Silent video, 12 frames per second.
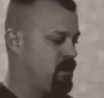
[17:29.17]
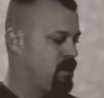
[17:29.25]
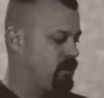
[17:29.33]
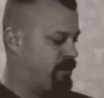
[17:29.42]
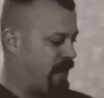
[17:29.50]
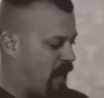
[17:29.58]

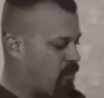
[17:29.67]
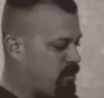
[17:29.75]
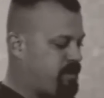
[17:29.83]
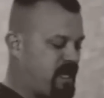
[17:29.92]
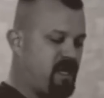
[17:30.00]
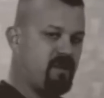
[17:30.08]
That
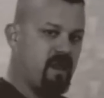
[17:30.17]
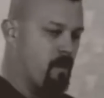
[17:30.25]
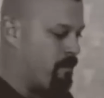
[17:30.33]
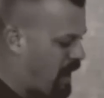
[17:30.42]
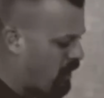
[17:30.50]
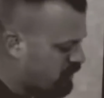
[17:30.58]
would be the
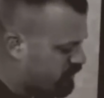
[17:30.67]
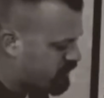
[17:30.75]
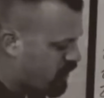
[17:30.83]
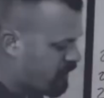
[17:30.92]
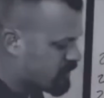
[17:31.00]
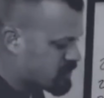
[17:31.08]
amount of
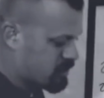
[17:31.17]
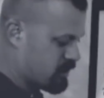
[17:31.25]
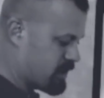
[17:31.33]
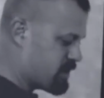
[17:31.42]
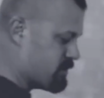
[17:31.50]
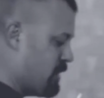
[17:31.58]
curvature.
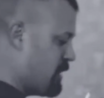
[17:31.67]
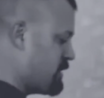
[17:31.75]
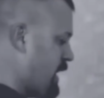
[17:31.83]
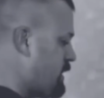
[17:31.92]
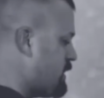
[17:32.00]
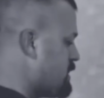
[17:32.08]
Let's
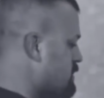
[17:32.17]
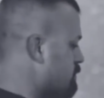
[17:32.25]
take this and